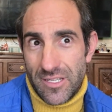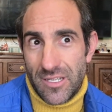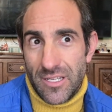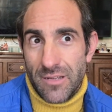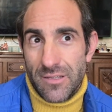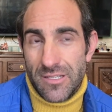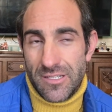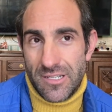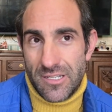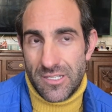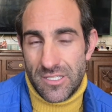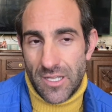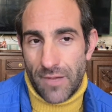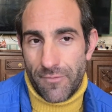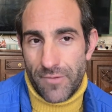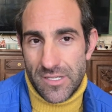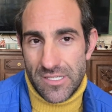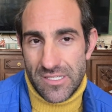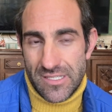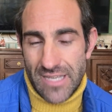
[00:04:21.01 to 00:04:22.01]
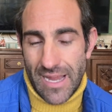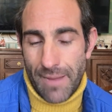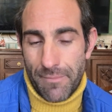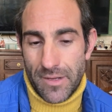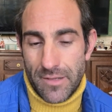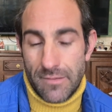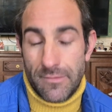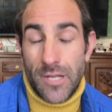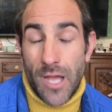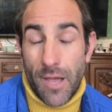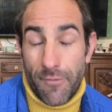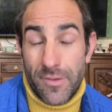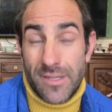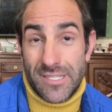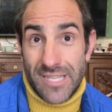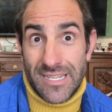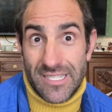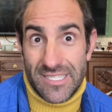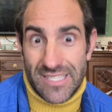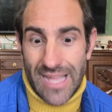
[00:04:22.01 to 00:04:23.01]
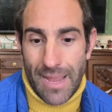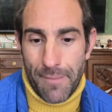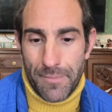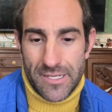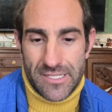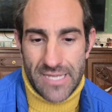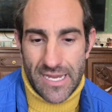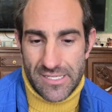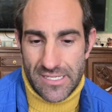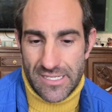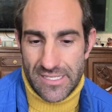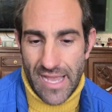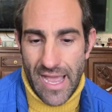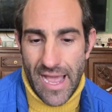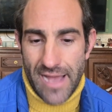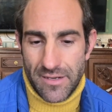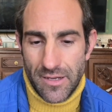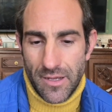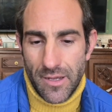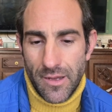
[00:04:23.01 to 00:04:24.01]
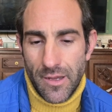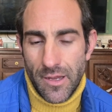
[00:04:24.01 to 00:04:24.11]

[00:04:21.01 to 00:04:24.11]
and the toughest stamina test he's had.